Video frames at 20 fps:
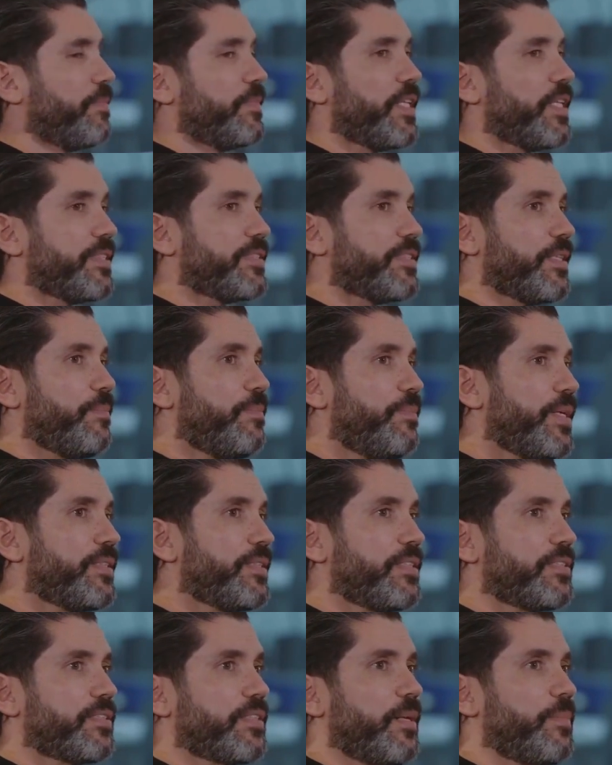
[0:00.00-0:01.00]
That's a
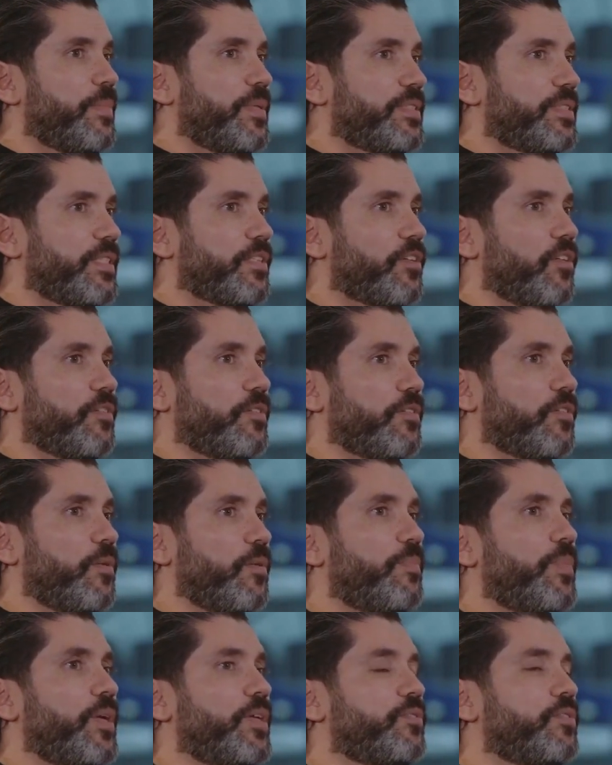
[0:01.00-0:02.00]
big discrepancy
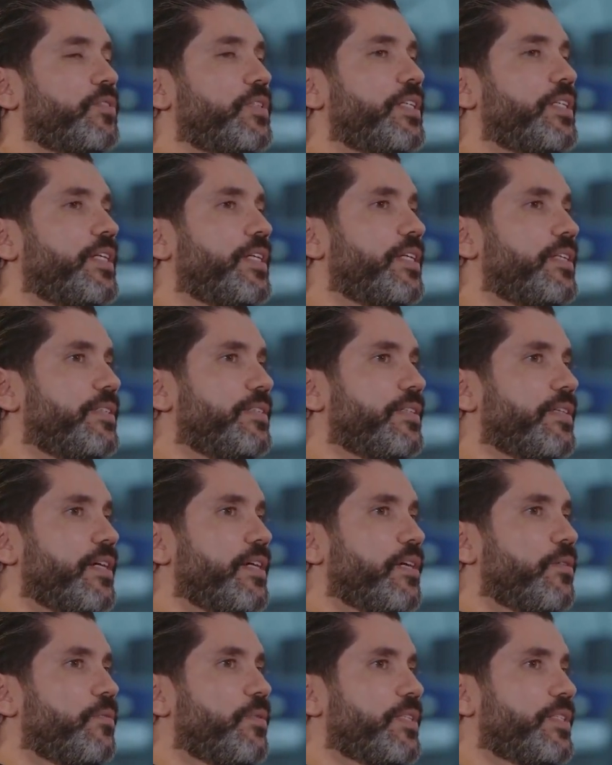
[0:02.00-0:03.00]
compared to the yield
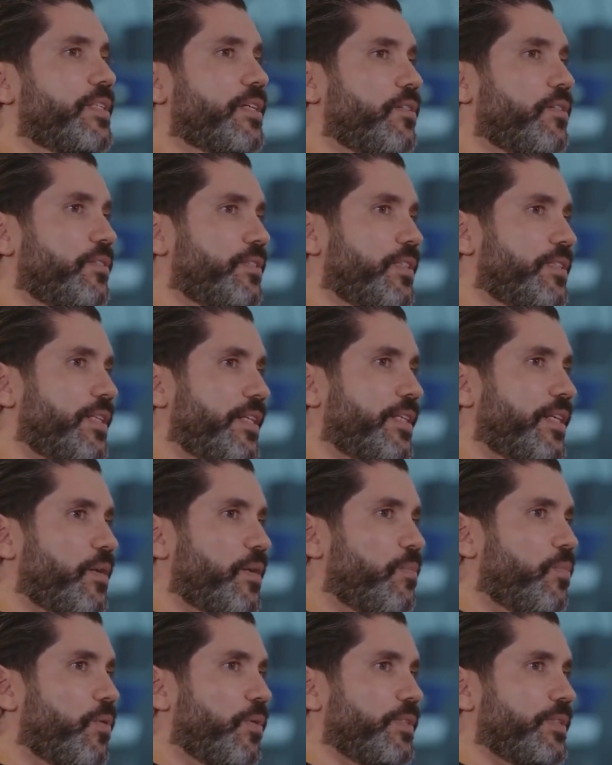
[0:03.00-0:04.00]
we're seeing on the
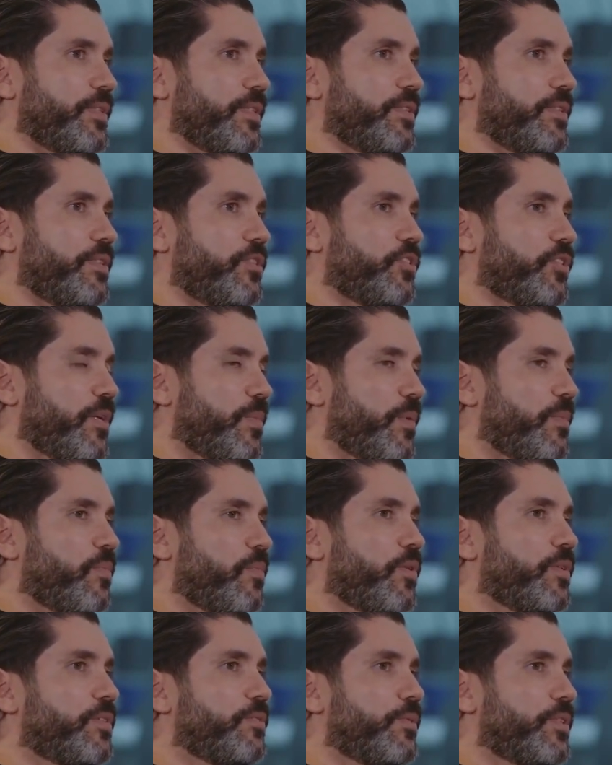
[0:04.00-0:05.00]
10-year bond, the German
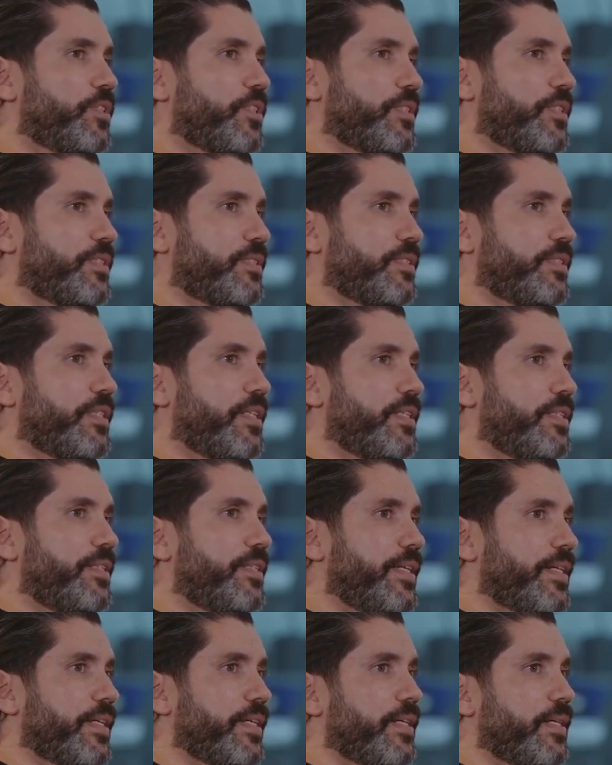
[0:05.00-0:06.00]
bond, which is
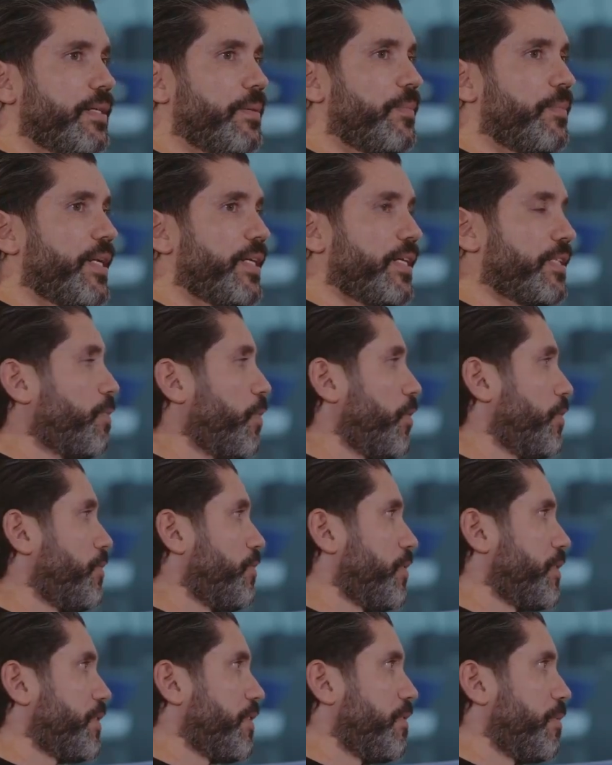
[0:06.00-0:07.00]
yielding minus
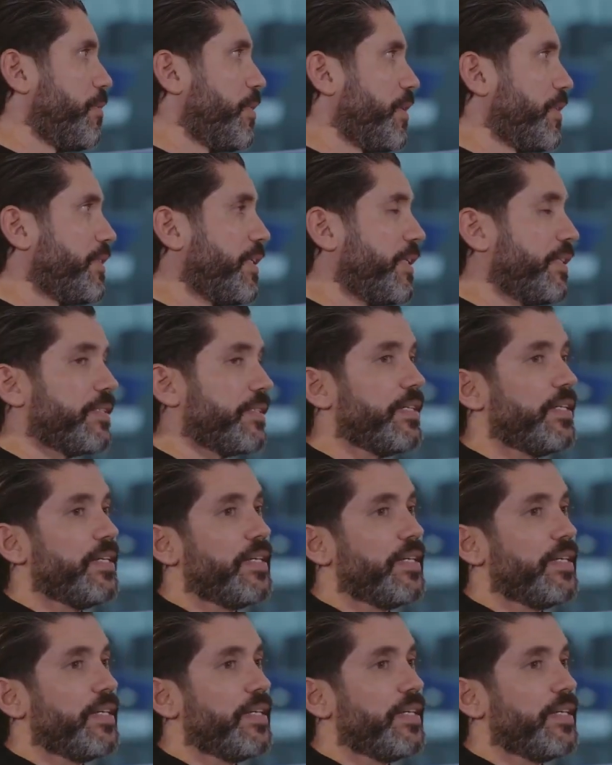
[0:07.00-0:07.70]
0.47%.